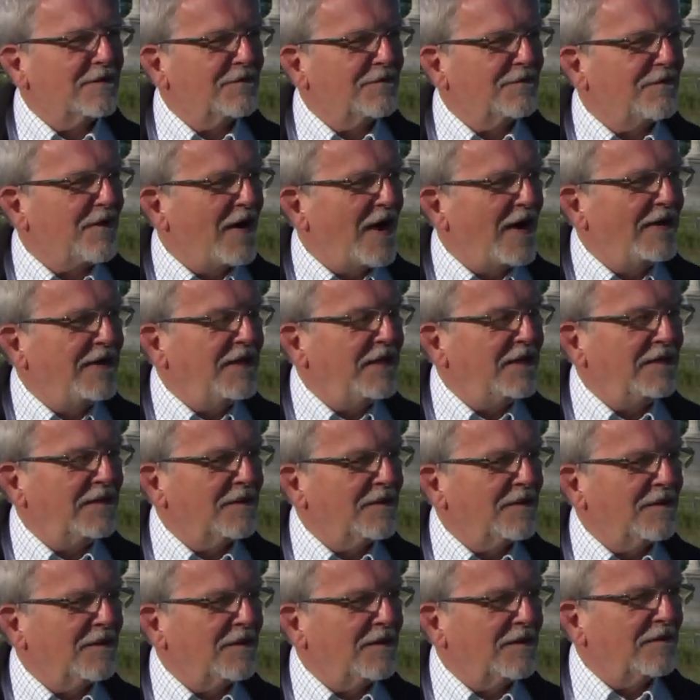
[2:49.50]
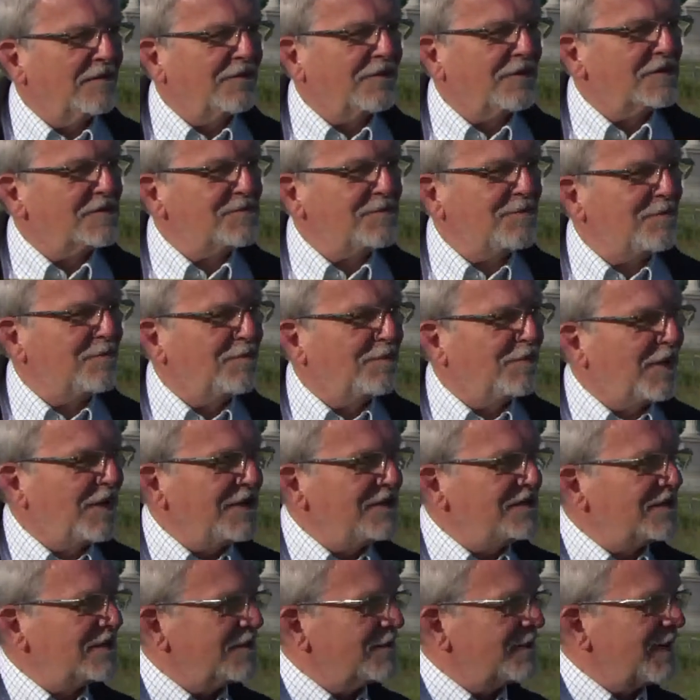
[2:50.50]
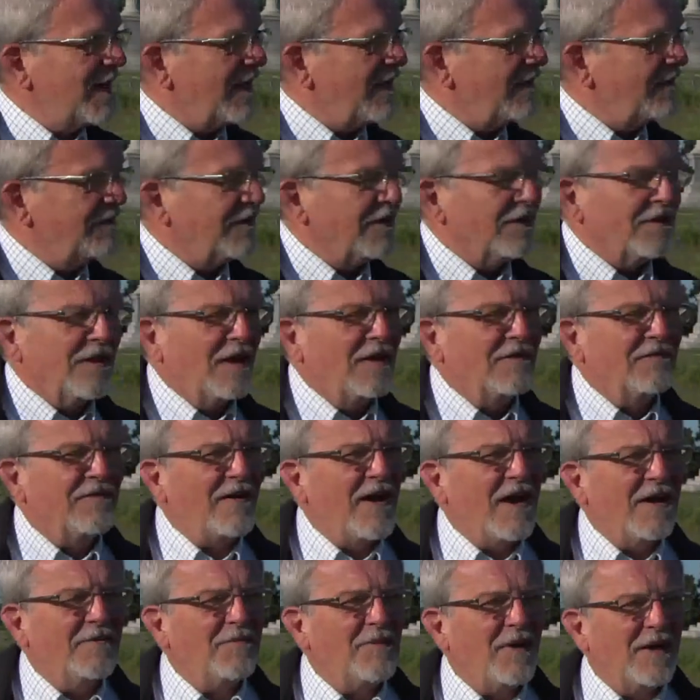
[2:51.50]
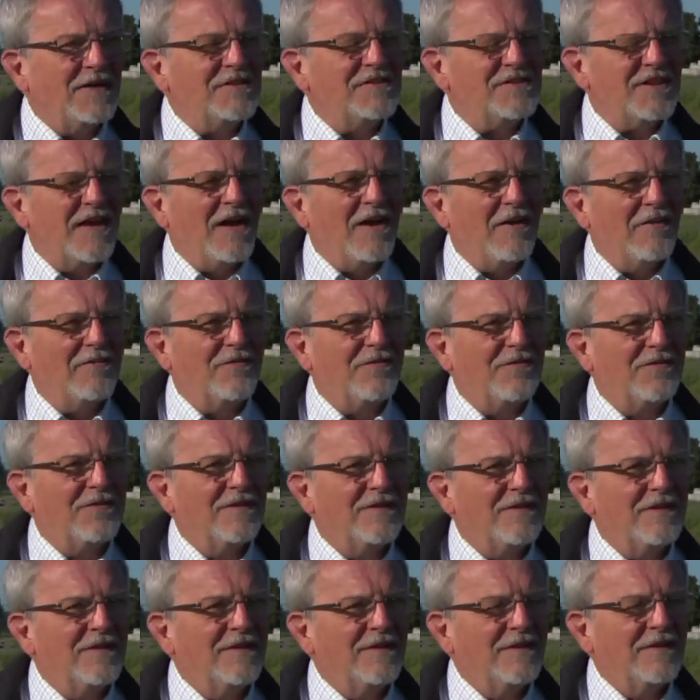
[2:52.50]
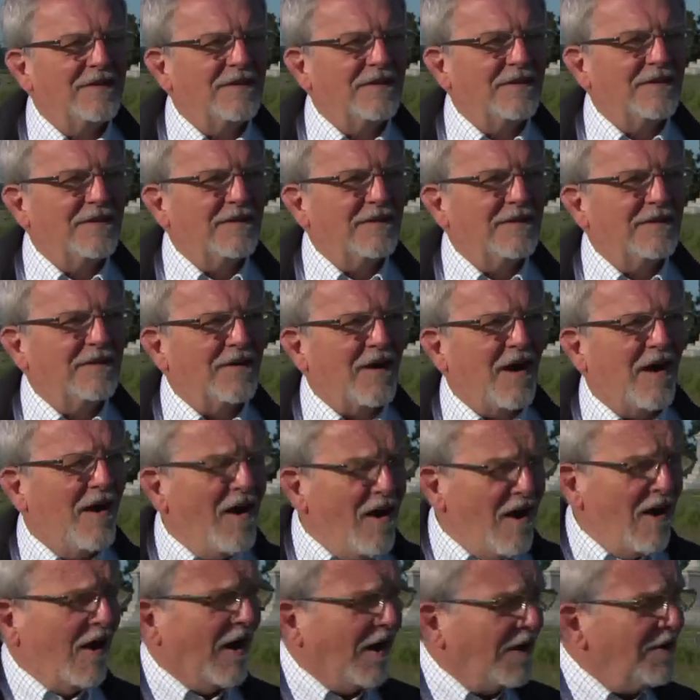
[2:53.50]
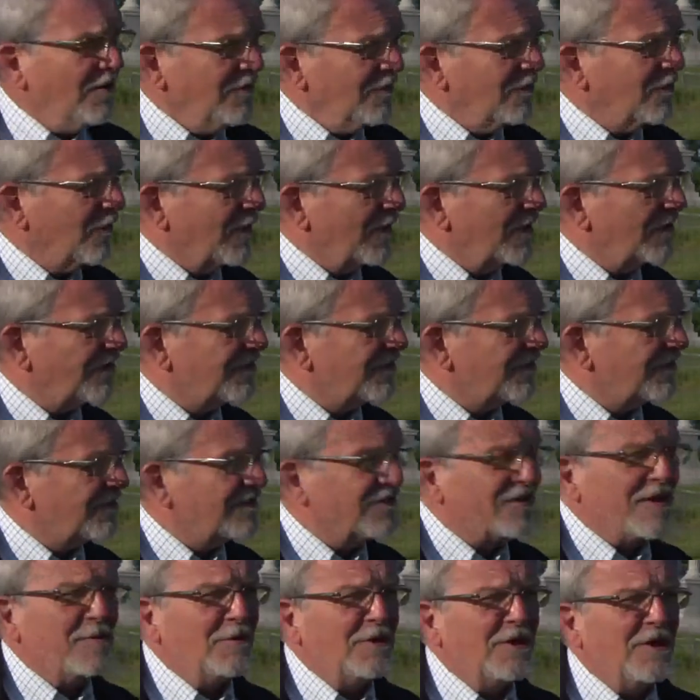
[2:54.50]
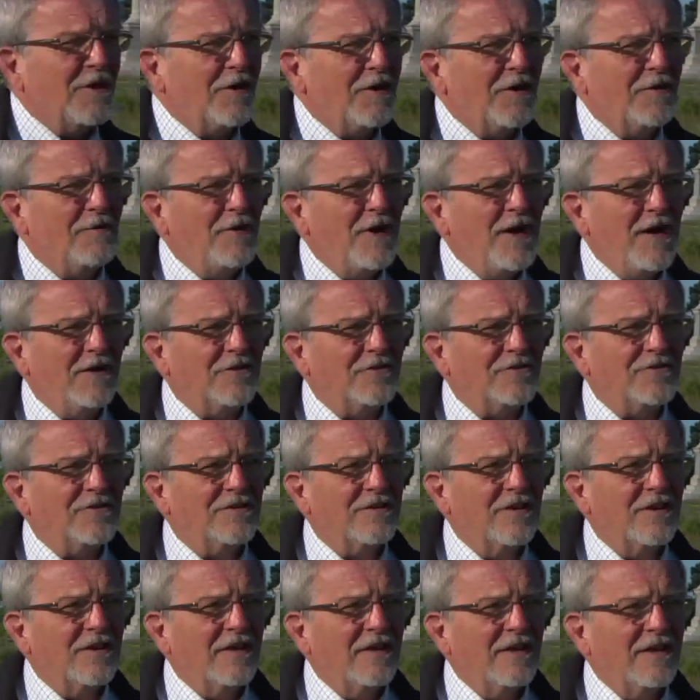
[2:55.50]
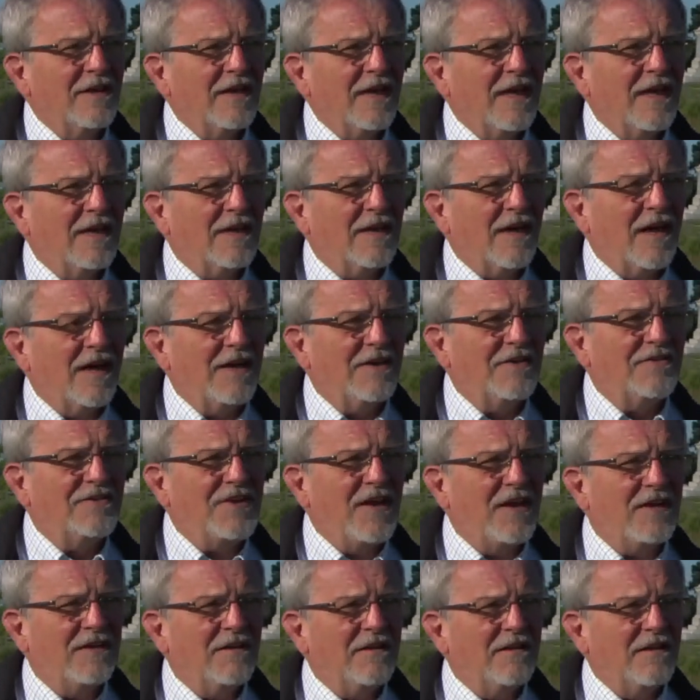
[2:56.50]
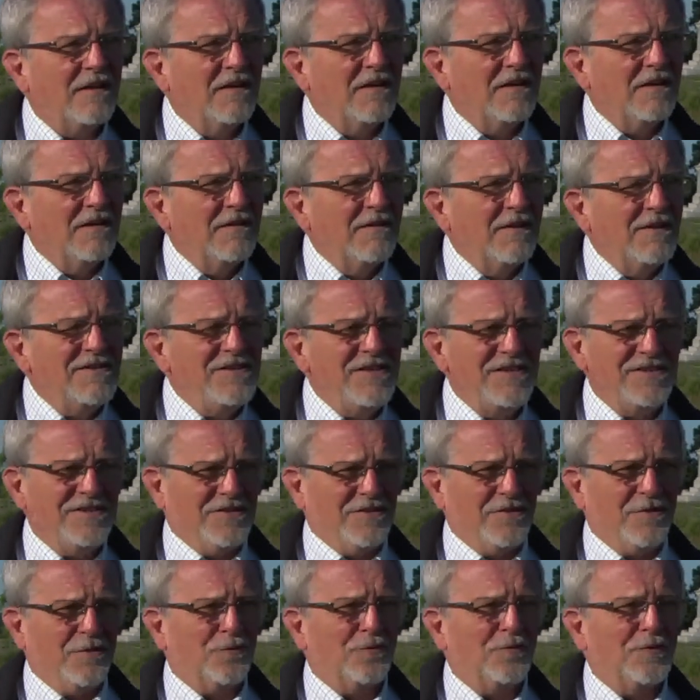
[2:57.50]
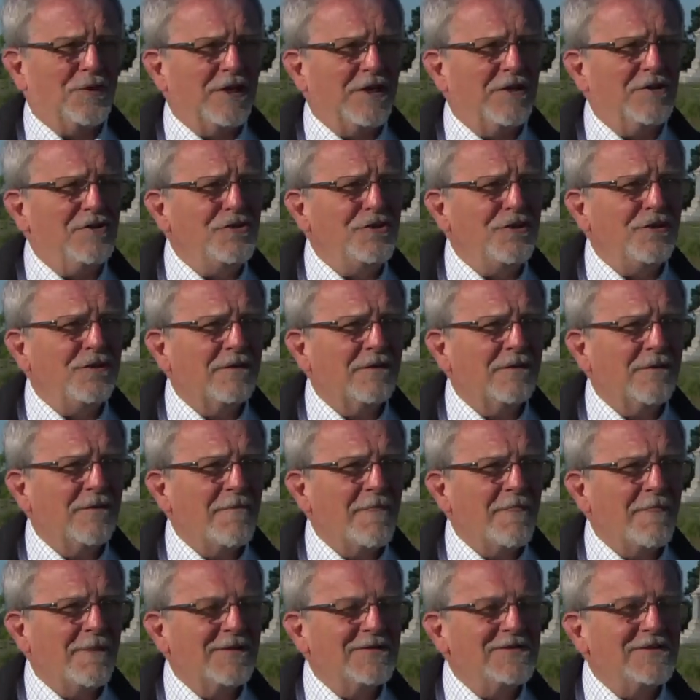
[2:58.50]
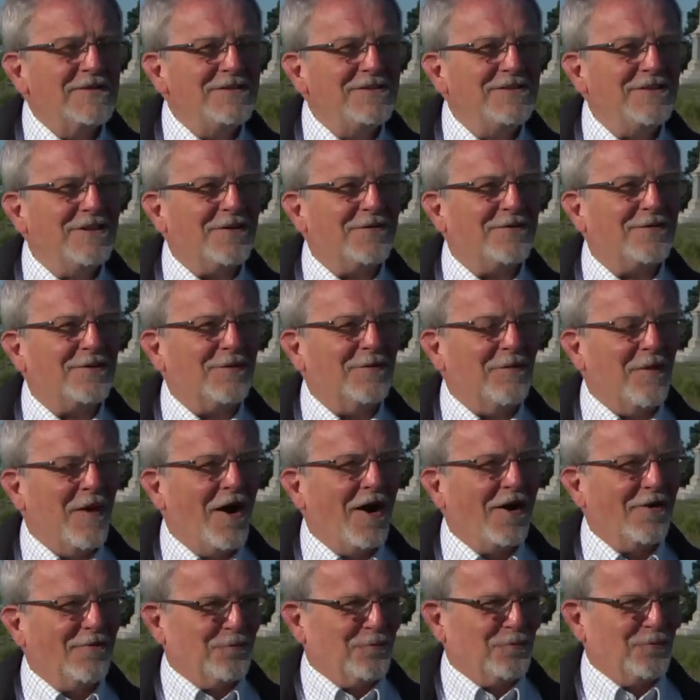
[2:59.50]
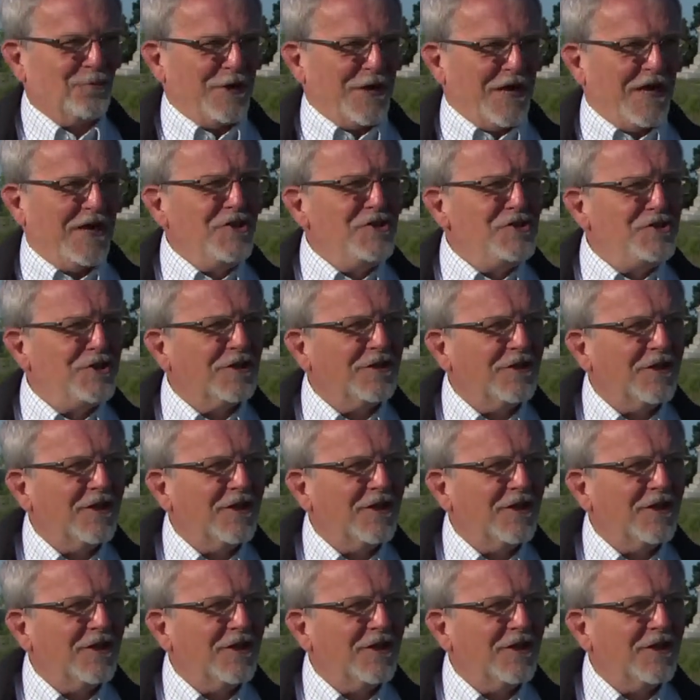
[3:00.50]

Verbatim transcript: Finding the first place in the battlefield I found myself on was Seminary Ridge. And I said, this isn't a ridge. This isn't a Vermont ridge.